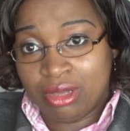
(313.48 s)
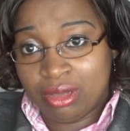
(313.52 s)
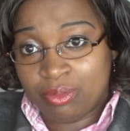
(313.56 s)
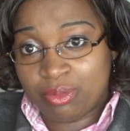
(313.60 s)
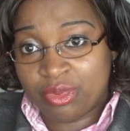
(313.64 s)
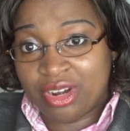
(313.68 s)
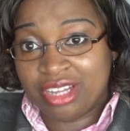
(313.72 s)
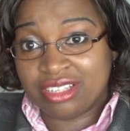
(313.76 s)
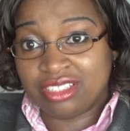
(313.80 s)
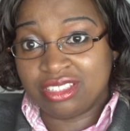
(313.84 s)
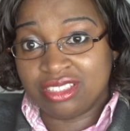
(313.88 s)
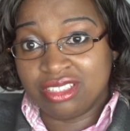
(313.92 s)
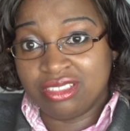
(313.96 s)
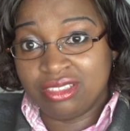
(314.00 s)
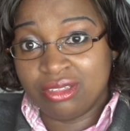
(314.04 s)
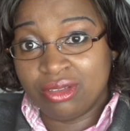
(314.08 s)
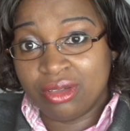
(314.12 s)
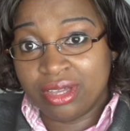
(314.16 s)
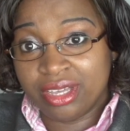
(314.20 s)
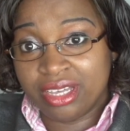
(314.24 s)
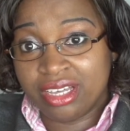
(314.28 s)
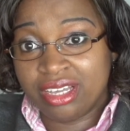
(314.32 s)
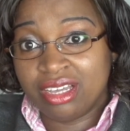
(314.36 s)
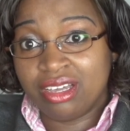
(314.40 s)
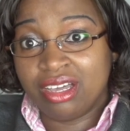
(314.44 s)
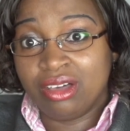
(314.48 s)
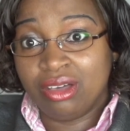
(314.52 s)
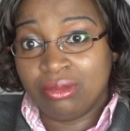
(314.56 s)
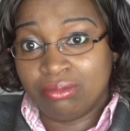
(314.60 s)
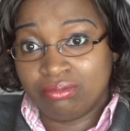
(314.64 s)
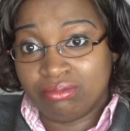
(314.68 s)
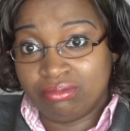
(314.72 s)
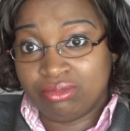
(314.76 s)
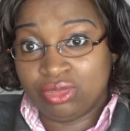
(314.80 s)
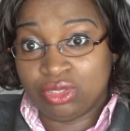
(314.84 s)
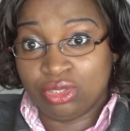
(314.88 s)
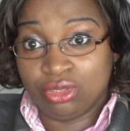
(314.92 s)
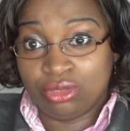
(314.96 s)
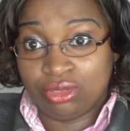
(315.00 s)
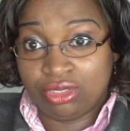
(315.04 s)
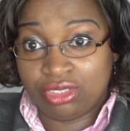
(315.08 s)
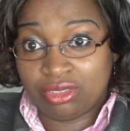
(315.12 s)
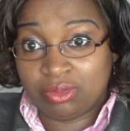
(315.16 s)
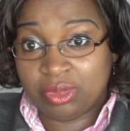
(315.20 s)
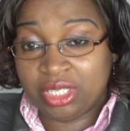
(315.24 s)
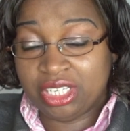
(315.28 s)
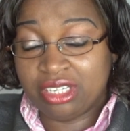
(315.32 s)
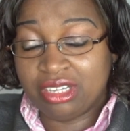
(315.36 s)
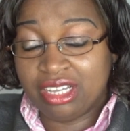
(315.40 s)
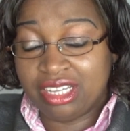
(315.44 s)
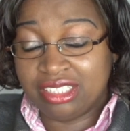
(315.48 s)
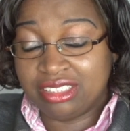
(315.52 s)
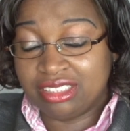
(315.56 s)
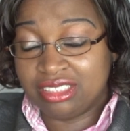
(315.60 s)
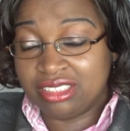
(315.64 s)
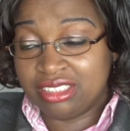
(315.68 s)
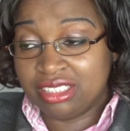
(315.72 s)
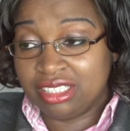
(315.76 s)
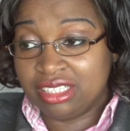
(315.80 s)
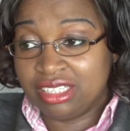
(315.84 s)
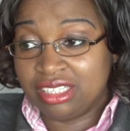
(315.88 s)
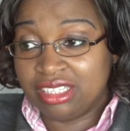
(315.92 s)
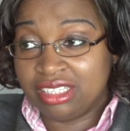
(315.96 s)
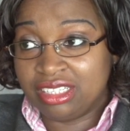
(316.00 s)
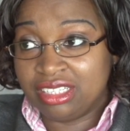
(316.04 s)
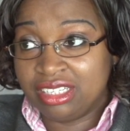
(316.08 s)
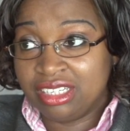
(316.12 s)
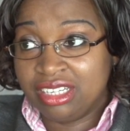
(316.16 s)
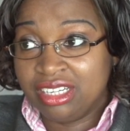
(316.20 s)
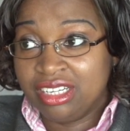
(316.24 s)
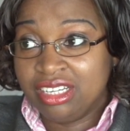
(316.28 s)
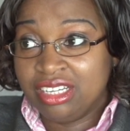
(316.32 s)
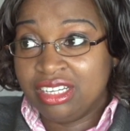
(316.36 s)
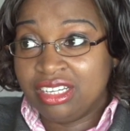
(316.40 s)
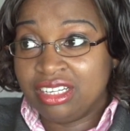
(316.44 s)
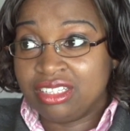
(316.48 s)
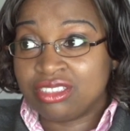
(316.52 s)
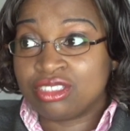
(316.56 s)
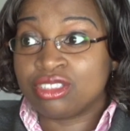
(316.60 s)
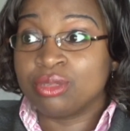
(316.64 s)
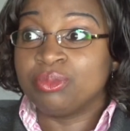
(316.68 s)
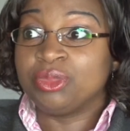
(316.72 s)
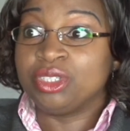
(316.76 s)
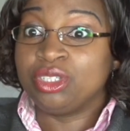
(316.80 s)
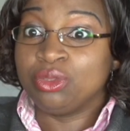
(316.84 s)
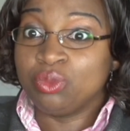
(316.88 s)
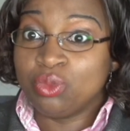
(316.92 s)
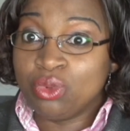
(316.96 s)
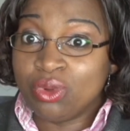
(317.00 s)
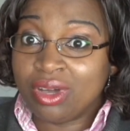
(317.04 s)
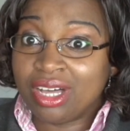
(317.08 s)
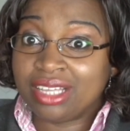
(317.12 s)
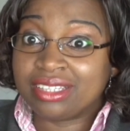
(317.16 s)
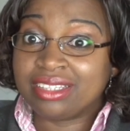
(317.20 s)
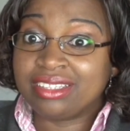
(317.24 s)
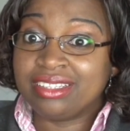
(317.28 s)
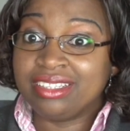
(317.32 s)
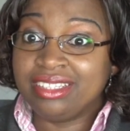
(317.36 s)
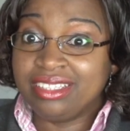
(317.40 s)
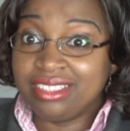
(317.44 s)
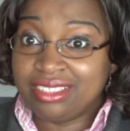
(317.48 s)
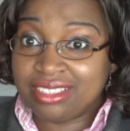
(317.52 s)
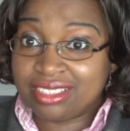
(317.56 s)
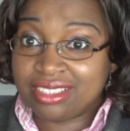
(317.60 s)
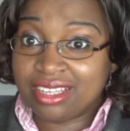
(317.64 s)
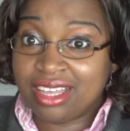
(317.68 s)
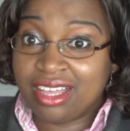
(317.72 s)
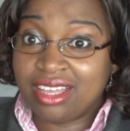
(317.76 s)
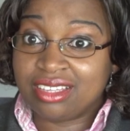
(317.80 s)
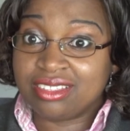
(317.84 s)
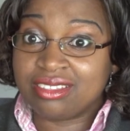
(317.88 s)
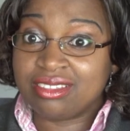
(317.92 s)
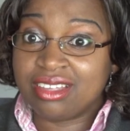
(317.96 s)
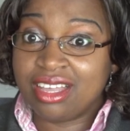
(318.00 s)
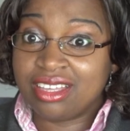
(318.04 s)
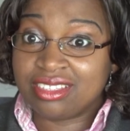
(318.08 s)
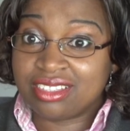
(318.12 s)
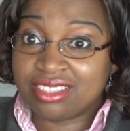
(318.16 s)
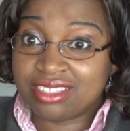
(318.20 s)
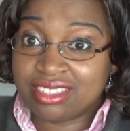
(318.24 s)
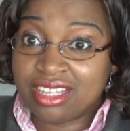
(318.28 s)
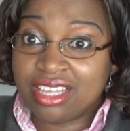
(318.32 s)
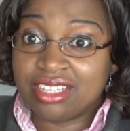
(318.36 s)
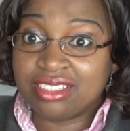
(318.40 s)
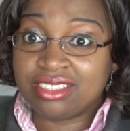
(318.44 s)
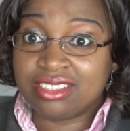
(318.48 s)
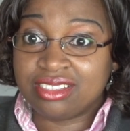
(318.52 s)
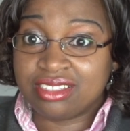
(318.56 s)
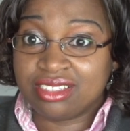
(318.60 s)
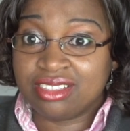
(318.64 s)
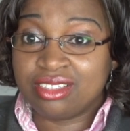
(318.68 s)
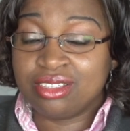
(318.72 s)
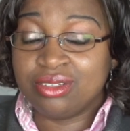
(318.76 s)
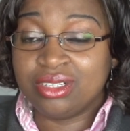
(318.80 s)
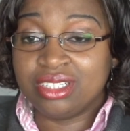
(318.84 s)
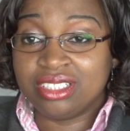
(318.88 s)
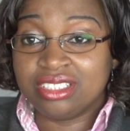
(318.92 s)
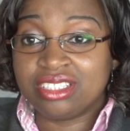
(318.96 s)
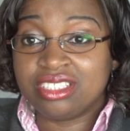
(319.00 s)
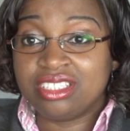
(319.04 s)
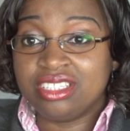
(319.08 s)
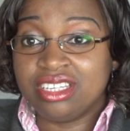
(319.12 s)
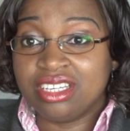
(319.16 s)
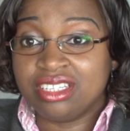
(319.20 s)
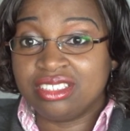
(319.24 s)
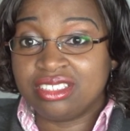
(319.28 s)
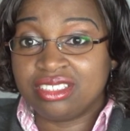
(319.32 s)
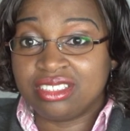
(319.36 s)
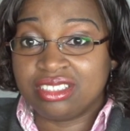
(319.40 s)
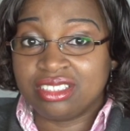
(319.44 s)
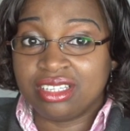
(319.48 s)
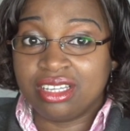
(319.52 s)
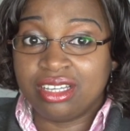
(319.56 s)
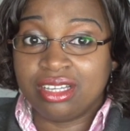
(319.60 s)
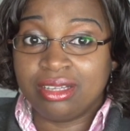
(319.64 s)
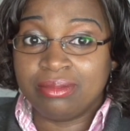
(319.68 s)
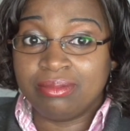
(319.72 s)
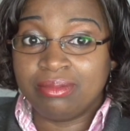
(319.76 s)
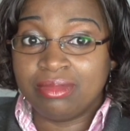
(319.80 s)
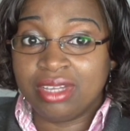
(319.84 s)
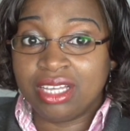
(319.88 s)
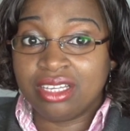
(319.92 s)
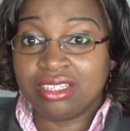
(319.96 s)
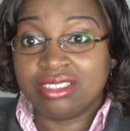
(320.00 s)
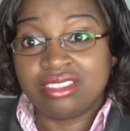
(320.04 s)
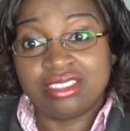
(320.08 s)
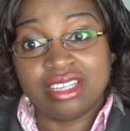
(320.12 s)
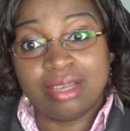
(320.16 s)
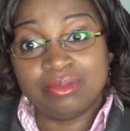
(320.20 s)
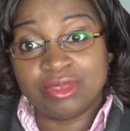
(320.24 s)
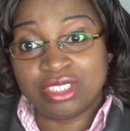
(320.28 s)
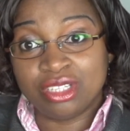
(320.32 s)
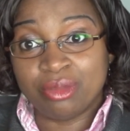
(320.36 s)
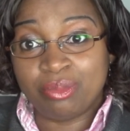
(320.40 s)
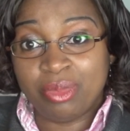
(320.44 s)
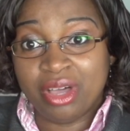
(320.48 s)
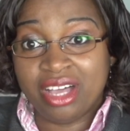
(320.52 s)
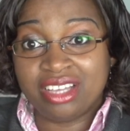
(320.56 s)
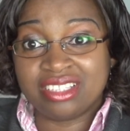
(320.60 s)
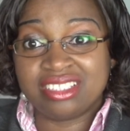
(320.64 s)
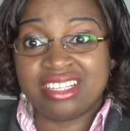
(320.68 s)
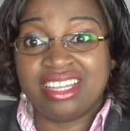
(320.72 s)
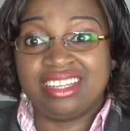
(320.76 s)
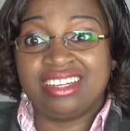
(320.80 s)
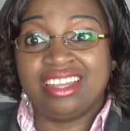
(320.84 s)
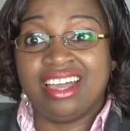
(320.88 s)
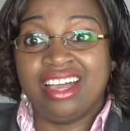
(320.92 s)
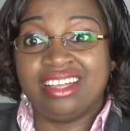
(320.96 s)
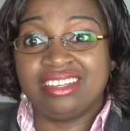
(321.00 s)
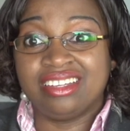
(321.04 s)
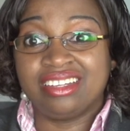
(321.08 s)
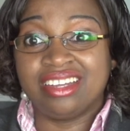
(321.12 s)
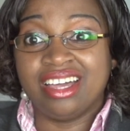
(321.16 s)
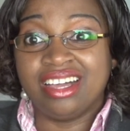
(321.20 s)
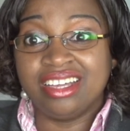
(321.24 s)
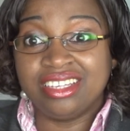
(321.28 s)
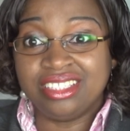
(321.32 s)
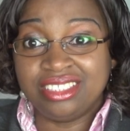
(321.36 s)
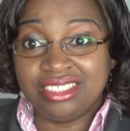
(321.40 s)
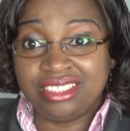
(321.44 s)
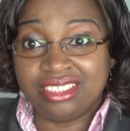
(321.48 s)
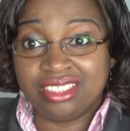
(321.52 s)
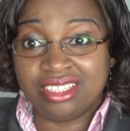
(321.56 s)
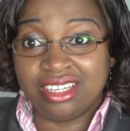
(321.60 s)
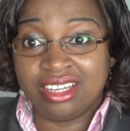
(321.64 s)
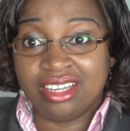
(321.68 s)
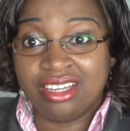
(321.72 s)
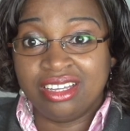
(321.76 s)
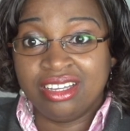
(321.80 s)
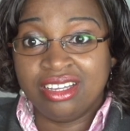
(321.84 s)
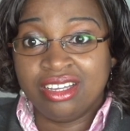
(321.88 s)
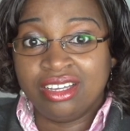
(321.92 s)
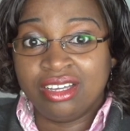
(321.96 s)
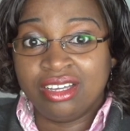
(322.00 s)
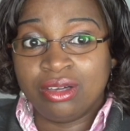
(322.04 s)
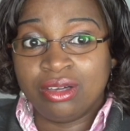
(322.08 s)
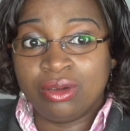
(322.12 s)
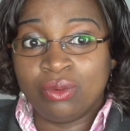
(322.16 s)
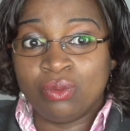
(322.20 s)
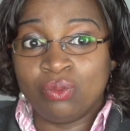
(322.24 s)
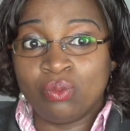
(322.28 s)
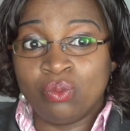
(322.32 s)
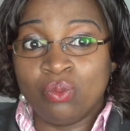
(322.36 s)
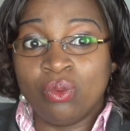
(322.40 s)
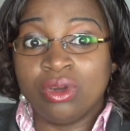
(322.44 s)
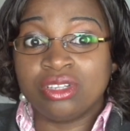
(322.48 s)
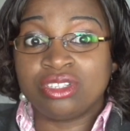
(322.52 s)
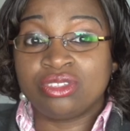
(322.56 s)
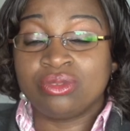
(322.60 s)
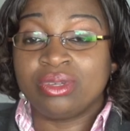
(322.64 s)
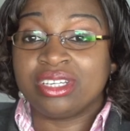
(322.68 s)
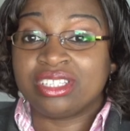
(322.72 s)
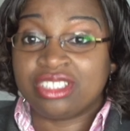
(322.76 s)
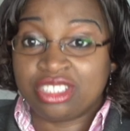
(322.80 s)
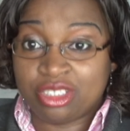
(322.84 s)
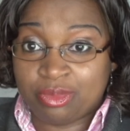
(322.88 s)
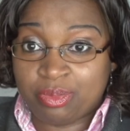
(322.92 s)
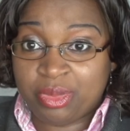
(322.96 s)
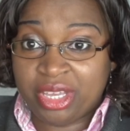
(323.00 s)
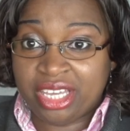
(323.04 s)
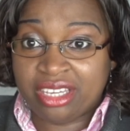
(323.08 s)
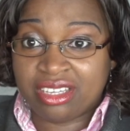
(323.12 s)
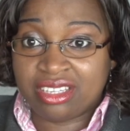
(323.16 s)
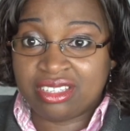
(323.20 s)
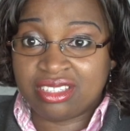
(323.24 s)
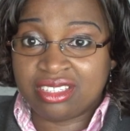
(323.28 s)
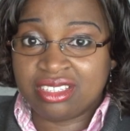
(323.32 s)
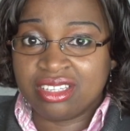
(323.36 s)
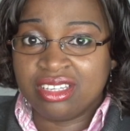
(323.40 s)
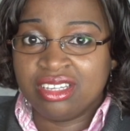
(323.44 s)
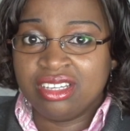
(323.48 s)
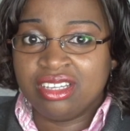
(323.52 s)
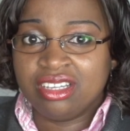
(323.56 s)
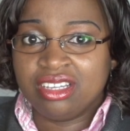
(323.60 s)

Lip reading: practicing lawyer, so to speak, and somebody who at least has assessed QLTS exams in the past and had an idea what to expect.